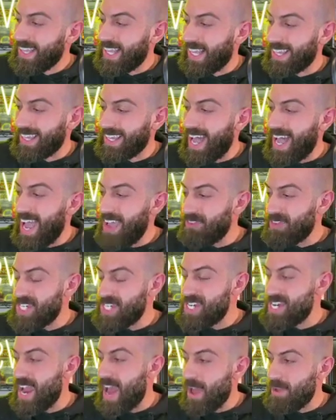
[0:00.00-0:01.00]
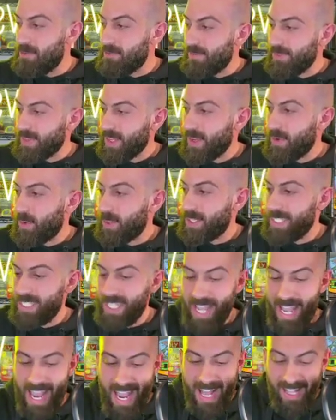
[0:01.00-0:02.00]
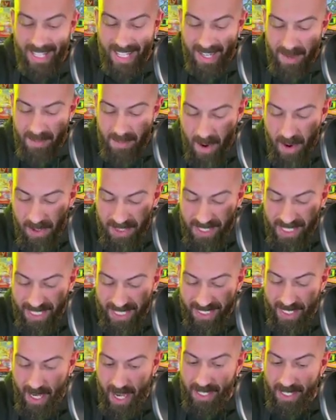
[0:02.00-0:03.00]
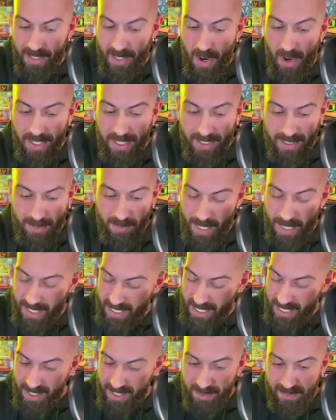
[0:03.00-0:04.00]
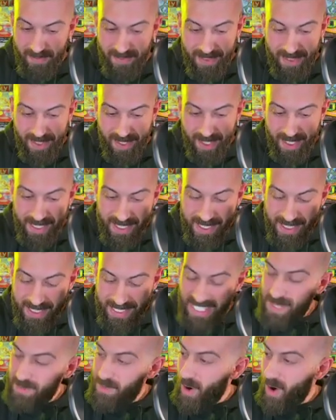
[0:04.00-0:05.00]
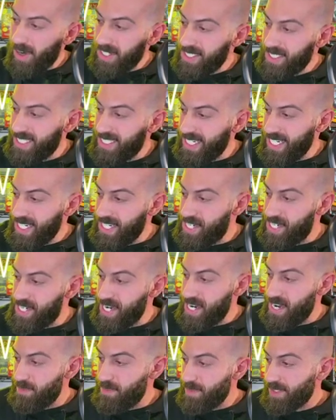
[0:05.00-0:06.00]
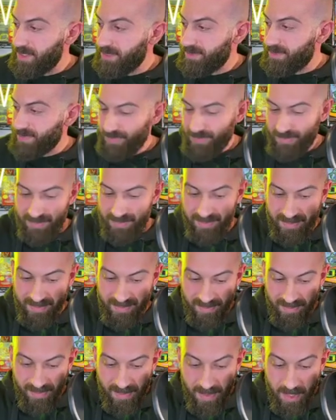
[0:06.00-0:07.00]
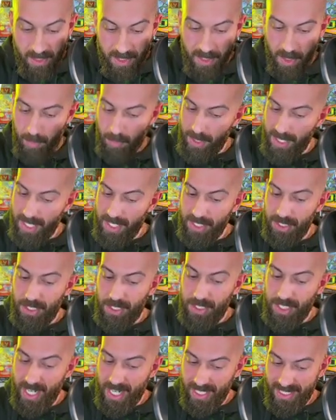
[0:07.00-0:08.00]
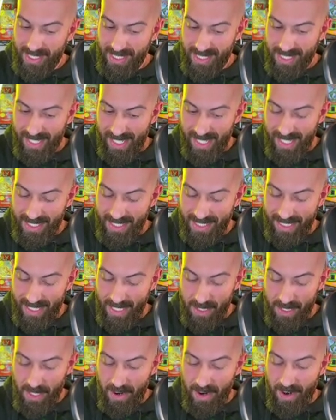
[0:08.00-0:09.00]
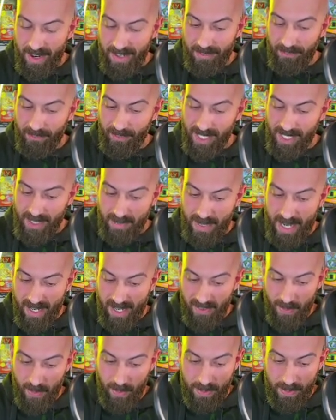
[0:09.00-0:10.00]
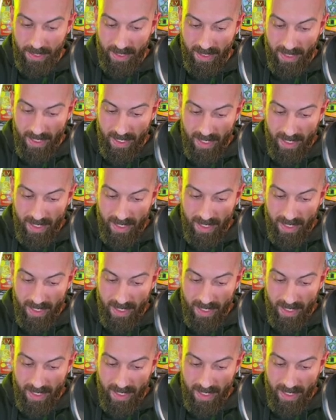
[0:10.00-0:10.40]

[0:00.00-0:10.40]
the live chat with the alien emojis, a Koga's Pidgey, Cinnabar City Gym, Sabrina's Jynx. See, this card freaks me out a little bit.